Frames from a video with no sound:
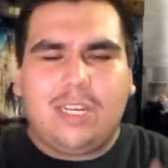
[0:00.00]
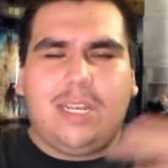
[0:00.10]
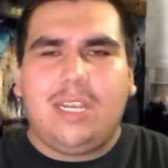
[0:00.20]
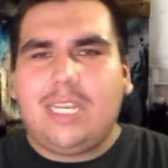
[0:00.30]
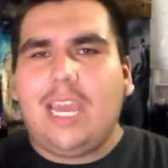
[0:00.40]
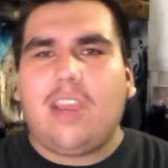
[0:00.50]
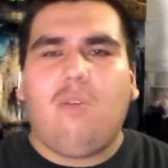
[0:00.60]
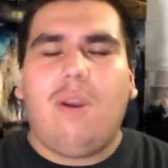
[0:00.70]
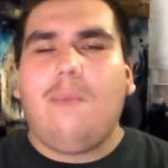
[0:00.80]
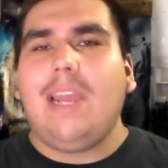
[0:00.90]
it actually didn't
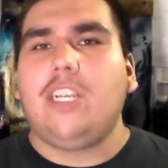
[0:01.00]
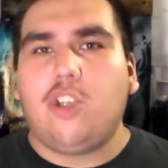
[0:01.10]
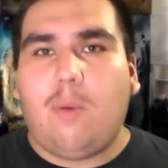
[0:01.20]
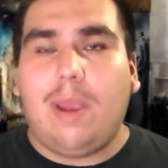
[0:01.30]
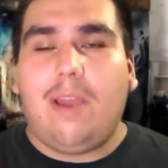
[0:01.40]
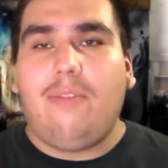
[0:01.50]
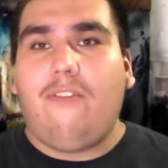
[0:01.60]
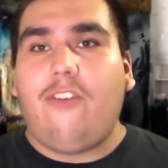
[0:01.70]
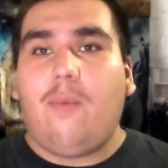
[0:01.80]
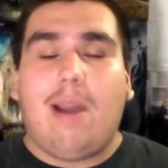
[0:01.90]
take away my enjoyment of
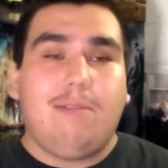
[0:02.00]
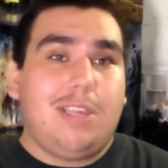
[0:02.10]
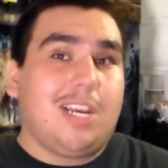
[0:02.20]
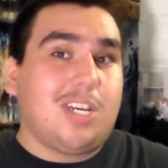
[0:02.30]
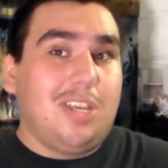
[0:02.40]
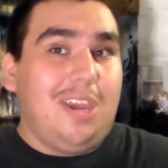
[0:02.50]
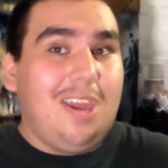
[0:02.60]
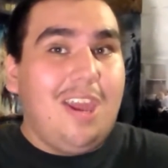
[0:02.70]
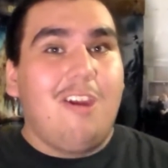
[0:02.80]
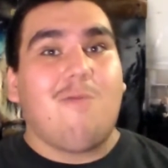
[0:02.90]
the film. I was
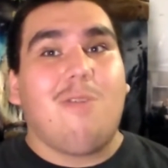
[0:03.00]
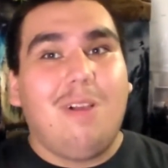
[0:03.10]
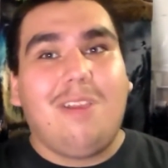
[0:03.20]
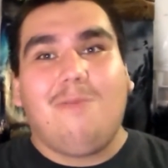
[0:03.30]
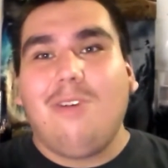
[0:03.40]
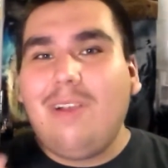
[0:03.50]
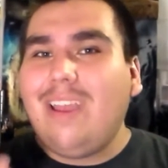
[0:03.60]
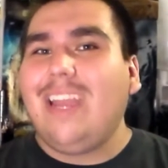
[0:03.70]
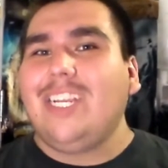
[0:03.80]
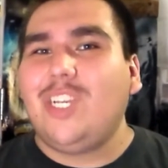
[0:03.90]
actually really,
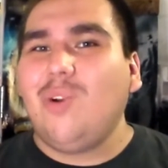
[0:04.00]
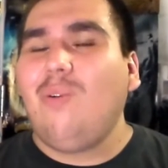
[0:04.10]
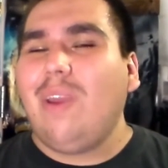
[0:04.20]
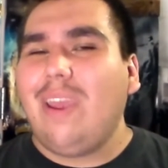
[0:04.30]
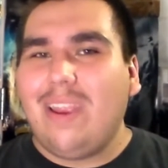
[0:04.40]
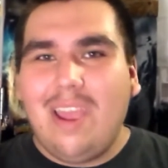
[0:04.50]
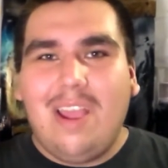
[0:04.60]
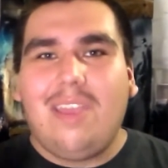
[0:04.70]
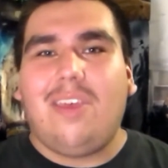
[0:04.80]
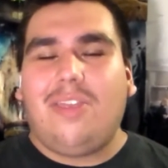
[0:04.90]
really enjoying
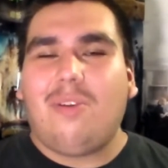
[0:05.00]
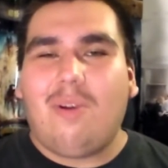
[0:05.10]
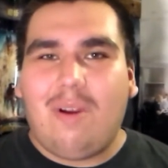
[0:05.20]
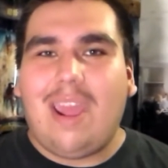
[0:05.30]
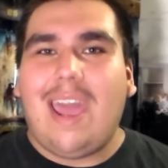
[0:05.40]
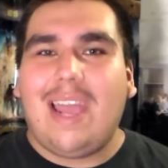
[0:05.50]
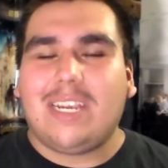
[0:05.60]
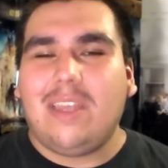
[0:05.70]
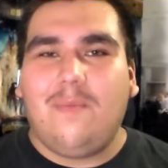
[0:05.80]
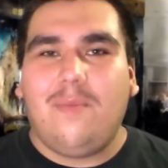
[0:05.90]
the third
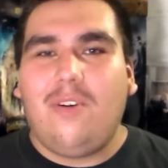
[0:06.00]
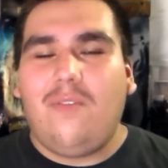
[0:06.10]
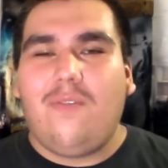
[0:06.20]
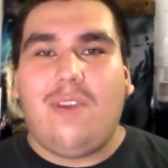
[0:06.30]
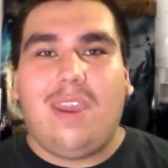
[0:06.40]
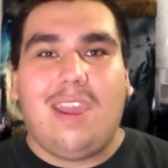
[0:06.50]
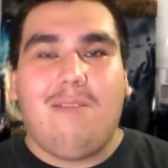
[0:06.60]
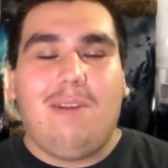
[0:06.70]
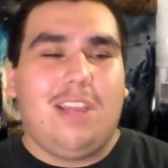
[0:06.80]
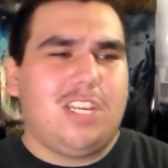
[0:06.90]
act of the movie.
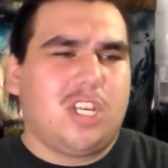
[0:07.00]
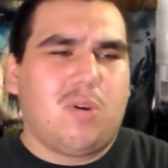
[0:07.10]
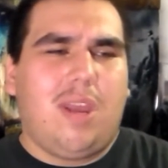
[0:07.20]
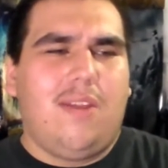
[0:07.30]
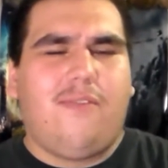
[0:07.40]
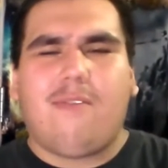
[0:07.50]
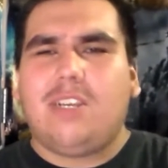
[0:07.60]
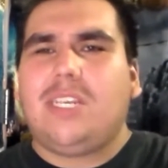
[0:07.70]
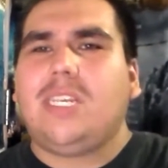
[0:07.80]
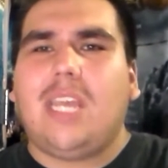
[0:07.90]
It, it just created
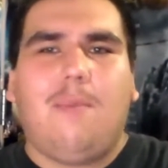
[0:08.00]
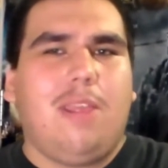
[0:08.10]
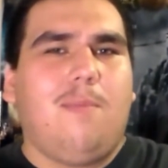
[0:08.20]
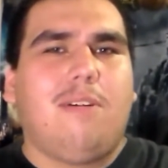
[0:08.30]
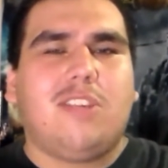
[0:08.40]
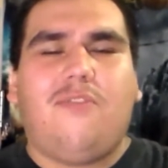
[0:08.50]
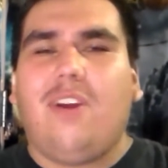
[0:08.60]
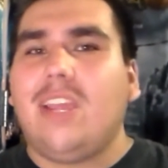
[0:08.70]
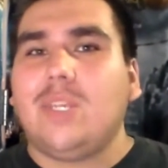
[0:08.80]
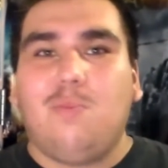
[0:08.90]
for some of the most
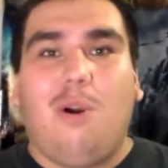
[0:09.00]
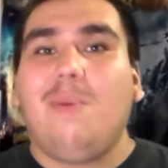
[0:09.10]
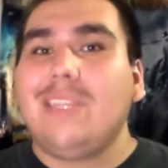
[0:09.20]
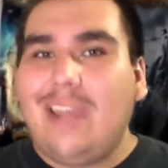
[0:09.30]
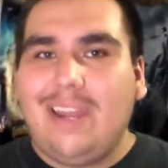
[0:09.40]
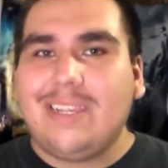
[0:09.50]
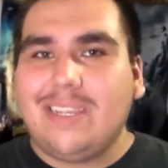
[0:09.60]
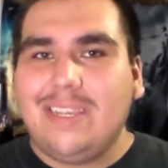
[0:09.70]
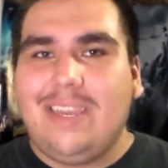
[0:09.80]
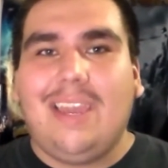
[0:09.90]
funniest moments,
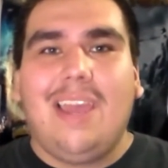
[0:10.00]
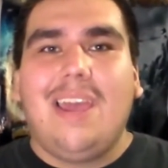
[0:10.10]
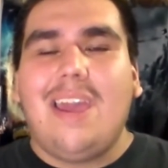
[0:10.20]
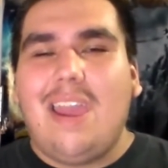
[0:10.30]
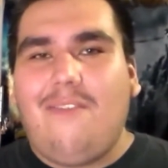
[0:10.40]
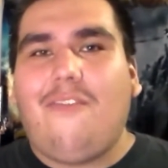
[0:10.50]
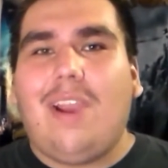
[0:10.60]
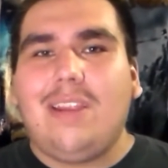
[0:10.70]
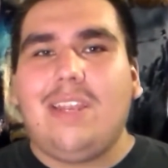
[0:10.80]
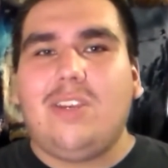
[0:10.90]
honestly, and
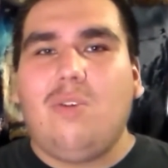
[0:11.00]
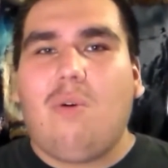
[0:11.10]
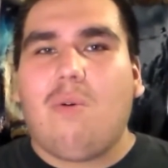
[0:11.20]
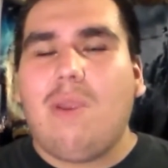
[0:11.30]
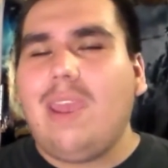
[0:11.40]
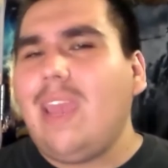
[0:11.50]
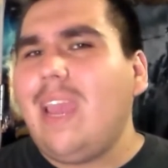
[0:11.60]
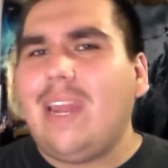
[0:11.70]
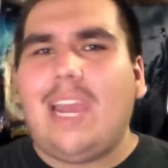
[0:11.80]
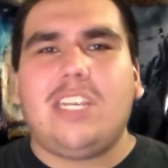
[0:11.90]
Finding Dory.
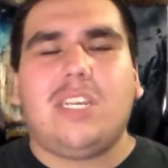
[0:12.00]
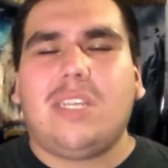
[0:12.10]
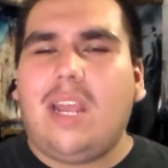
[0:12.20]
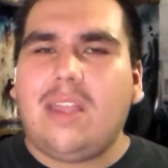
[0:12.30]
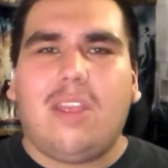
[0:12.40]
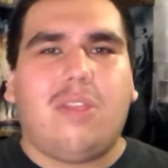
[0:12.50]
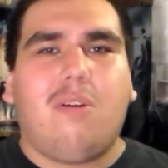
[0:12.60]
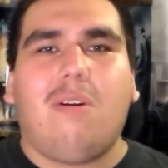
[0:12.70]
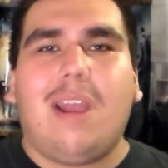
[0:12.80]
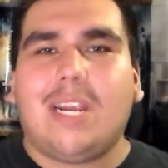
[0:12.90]
And I just thought the
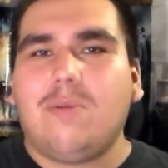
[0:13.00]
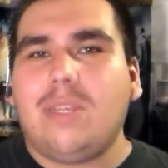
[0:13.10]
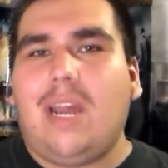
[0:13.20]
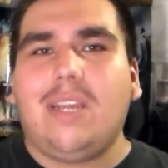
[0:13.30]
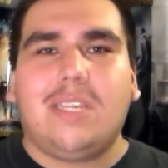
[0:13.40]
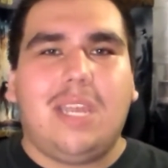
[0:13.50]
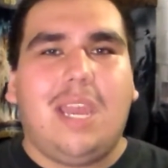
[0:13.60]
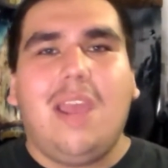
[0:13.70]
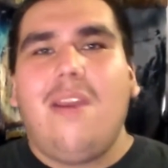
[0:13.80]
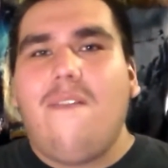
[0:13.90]
third act was
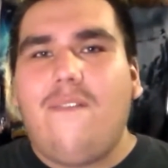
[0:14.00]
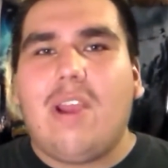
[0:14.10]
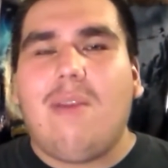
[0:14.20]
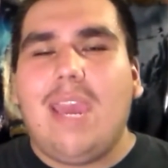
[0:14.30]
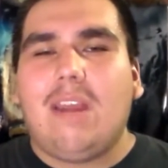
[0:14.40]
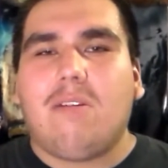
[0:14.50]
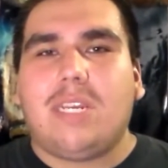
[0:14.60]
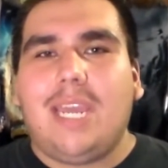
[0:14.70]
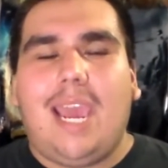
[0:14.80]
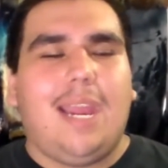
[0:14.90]
honestly very
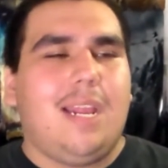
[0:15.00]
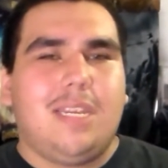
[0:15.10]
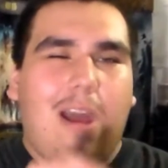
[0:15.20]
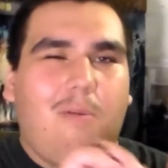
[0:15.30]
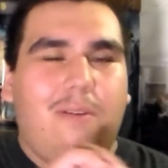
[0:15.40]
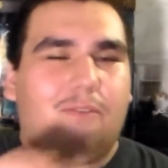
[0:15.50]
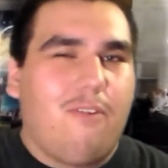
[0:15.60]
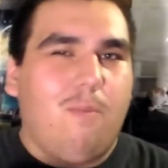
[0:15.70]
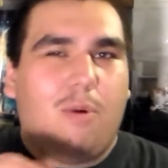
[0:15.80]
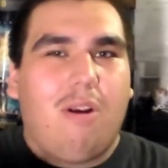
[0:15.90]
entertaining, how it went
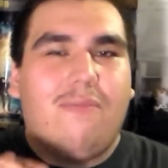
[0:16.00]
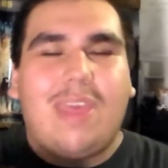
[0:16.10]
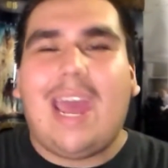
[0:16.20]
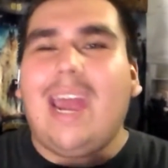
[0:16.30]
for more of